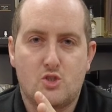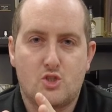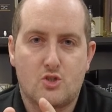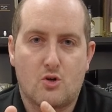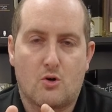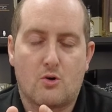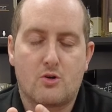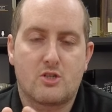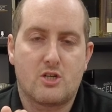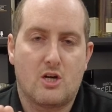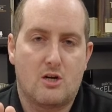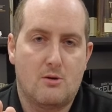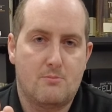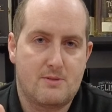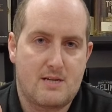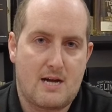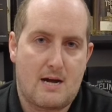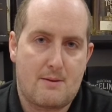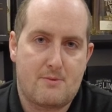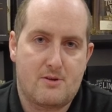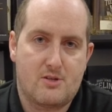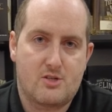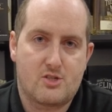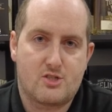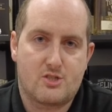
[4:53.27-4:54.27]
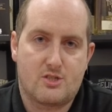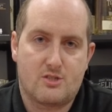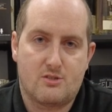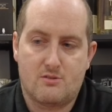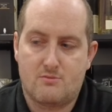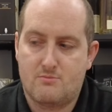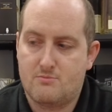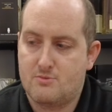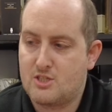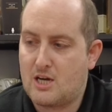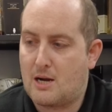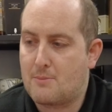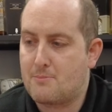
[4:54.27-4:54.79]
short term damage to
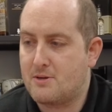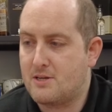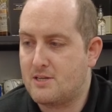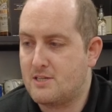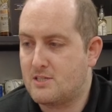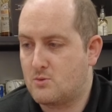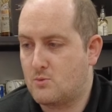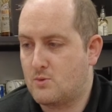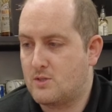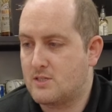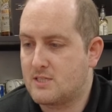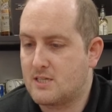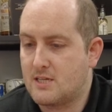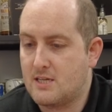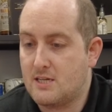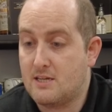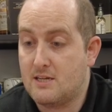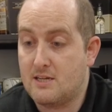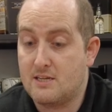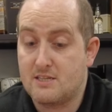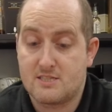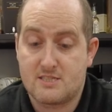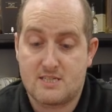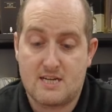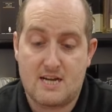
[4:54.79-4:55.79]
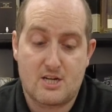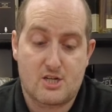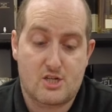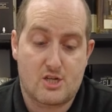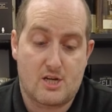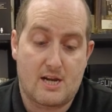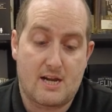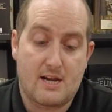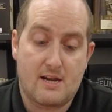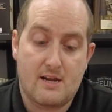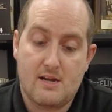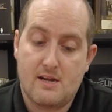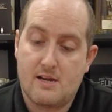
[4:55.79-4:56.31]
Japanese whiskey
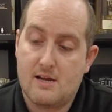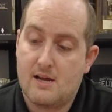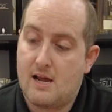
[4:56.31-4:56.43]
internationally.